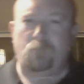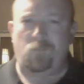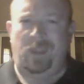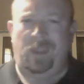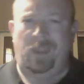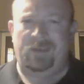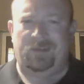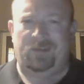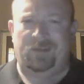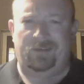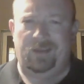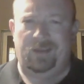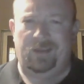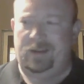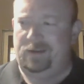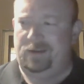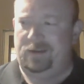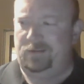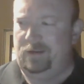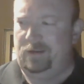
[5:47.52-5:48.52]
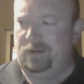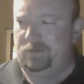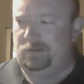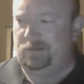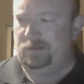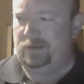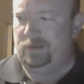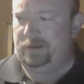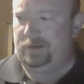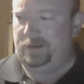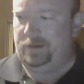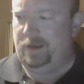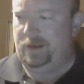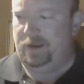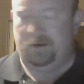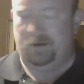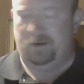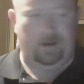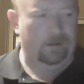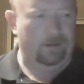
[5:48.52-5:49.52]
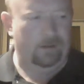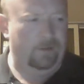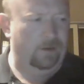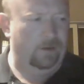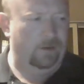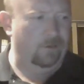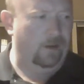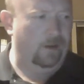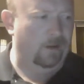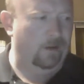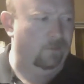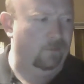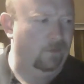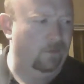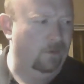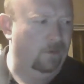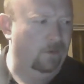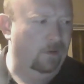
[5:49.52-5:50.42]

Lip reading: As I said, it does have a slightly higher IBU count